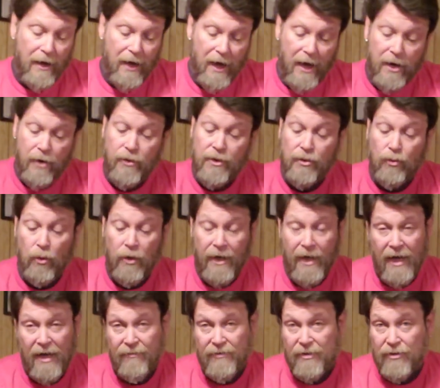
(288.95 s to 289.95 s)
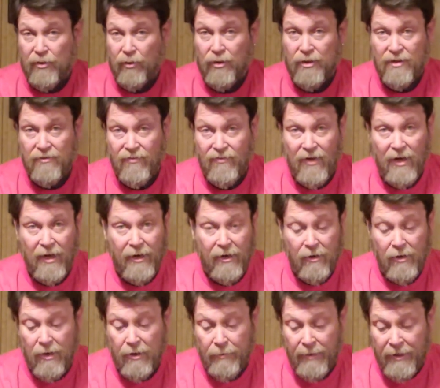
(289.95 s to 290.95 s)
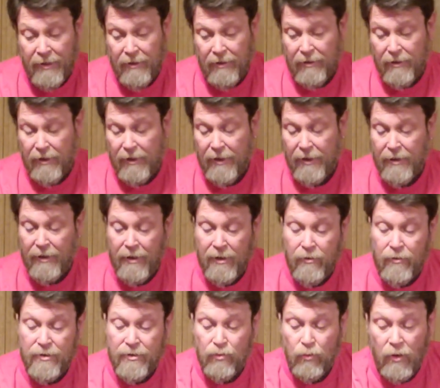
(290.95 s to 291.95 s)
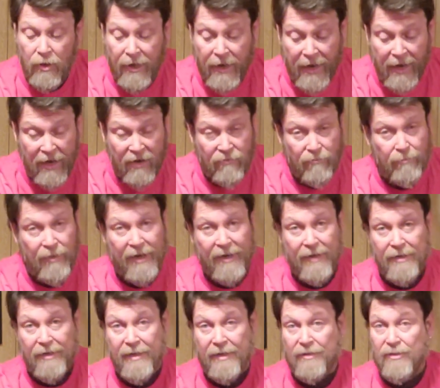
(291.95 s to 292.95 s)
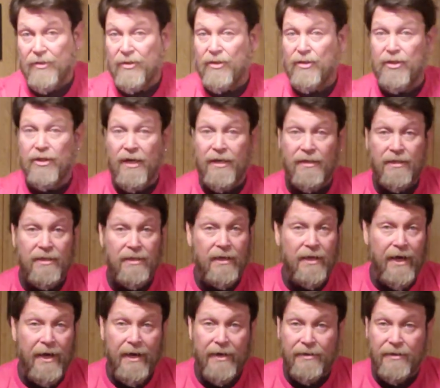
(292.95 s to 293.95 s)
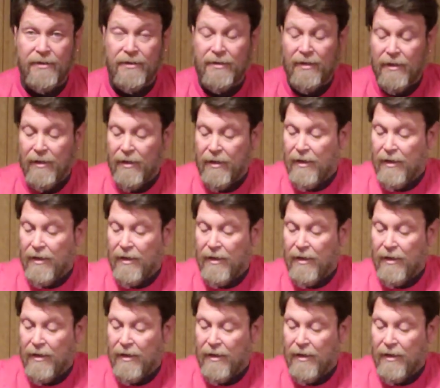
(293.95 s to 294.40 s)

I always want to have a source of fire on me, and I always want to have band-aids just in case.